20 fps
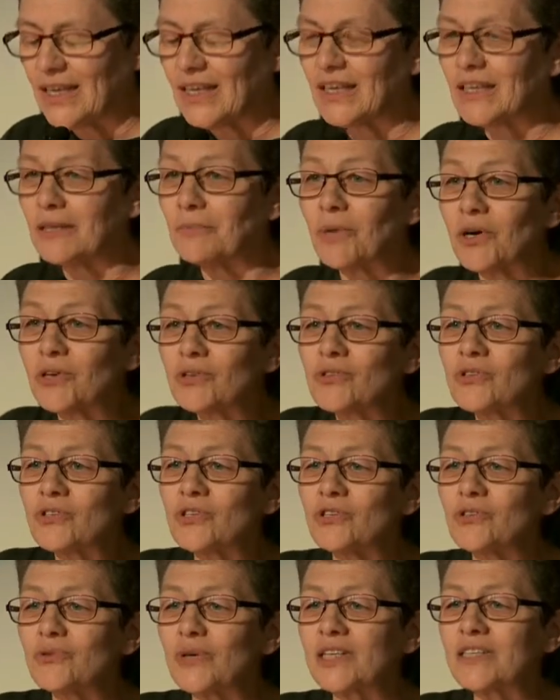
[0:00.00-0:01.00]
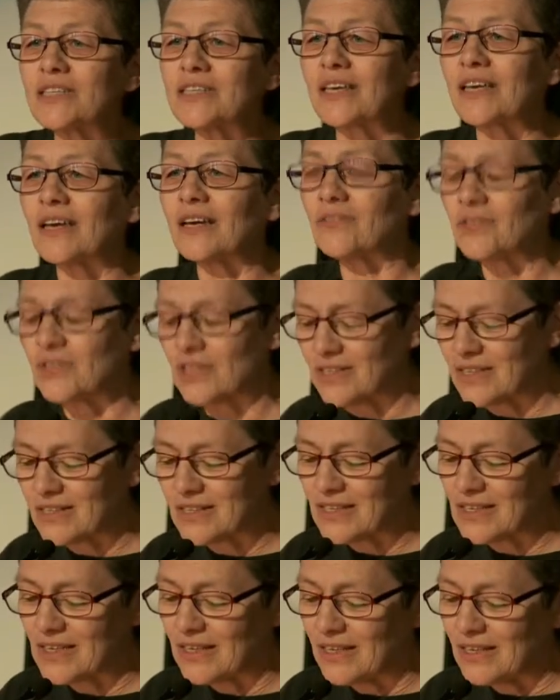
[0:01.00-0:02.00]
In most US
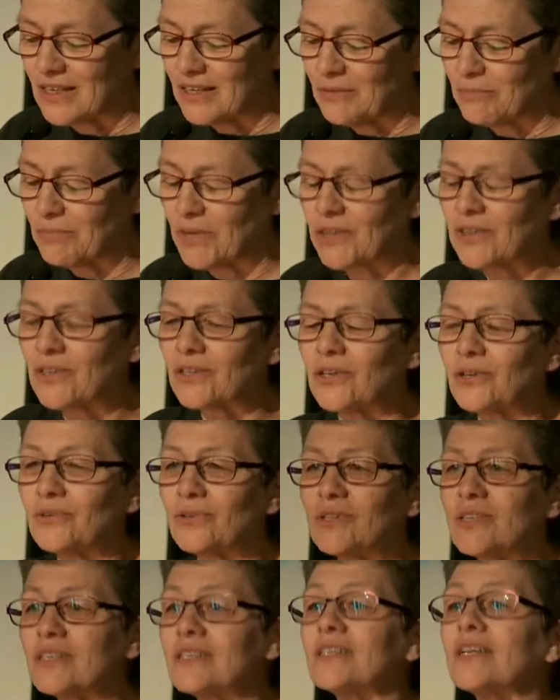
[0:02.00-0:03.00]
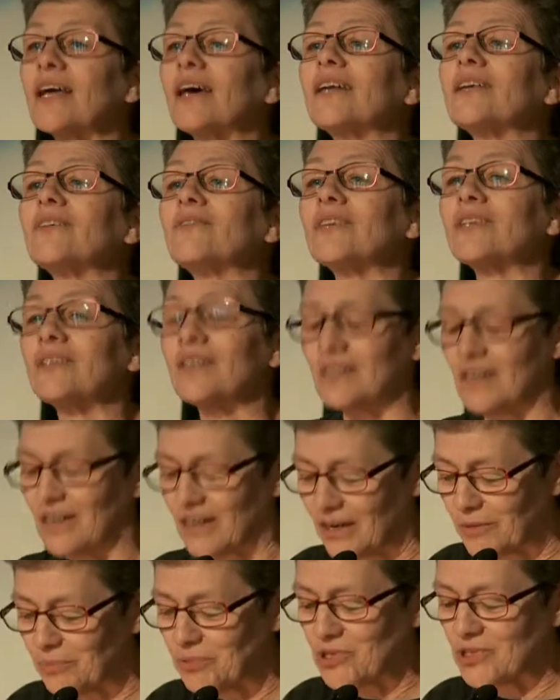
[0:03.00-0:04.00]
counties, methadone is not even an
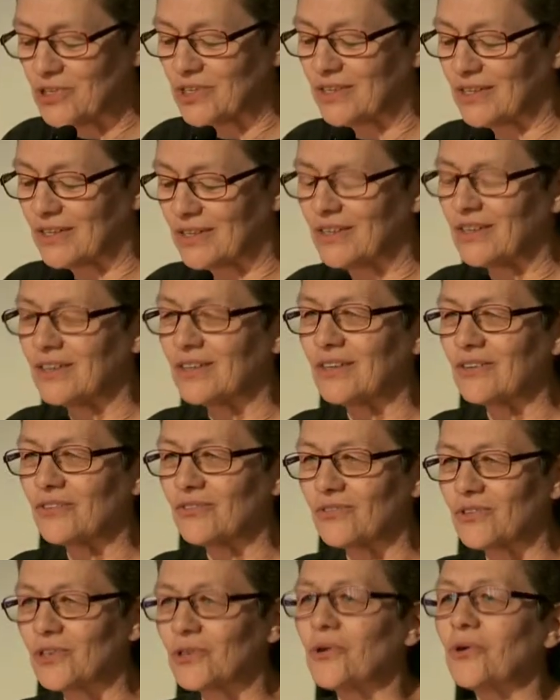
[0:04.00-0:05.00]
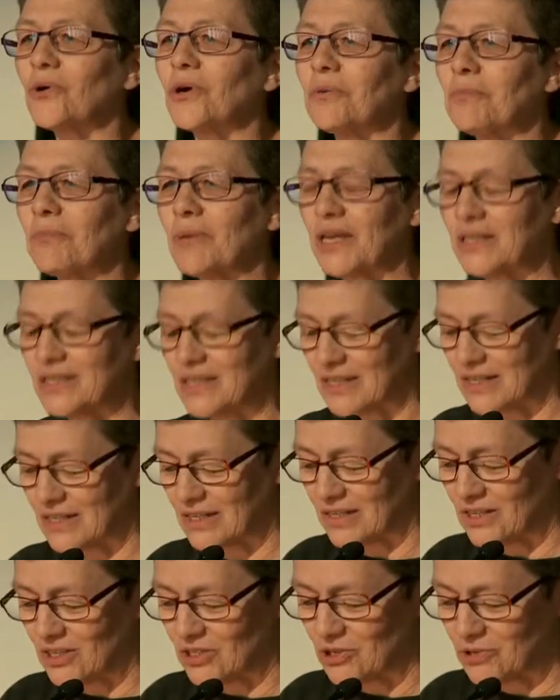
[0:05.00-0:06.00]
option for
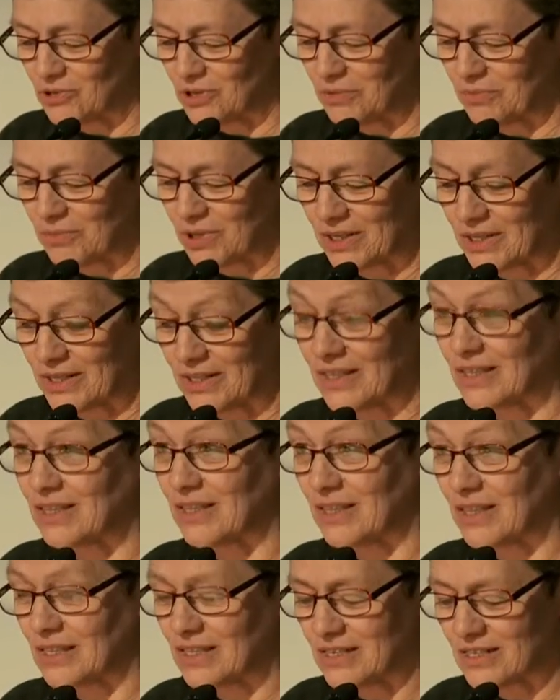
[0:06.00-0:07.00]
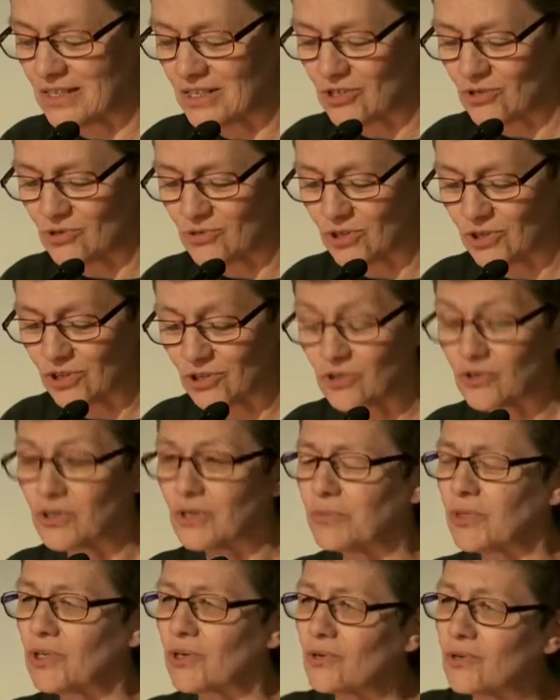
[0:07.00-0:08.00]
court-mandated treatment in these drug
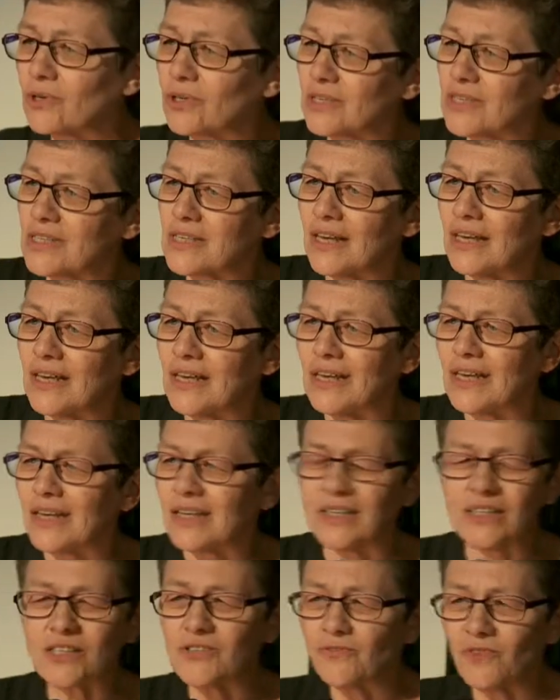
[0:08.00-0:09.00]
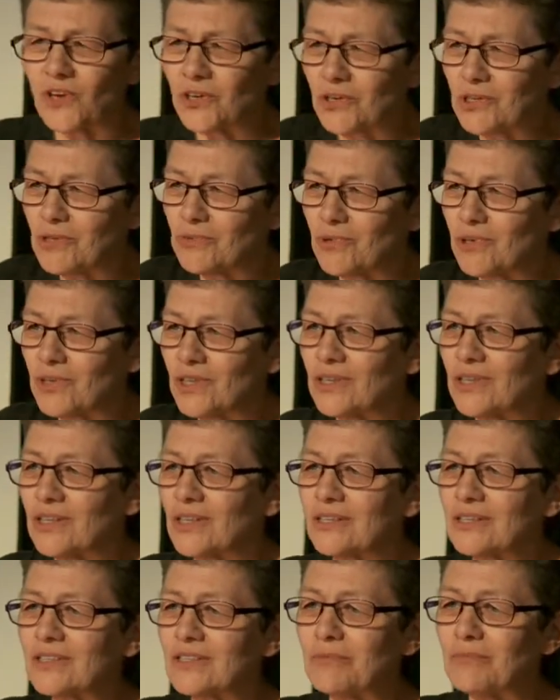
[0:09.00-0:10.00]
treatment courts. And it's very
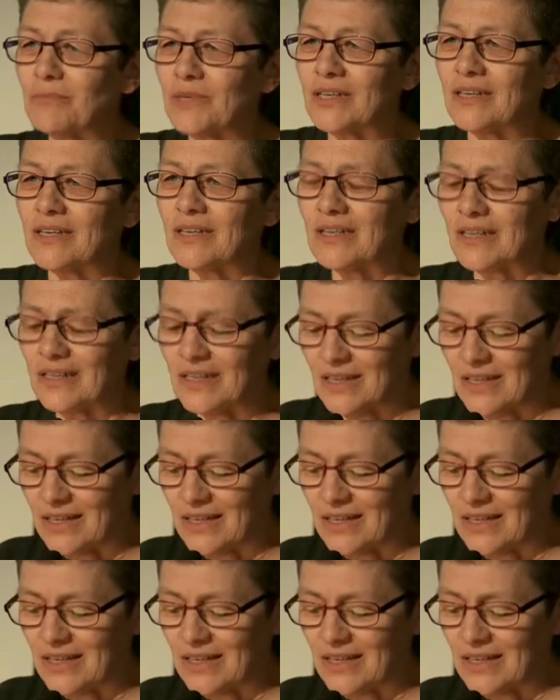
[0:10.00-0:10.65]
worrying to me,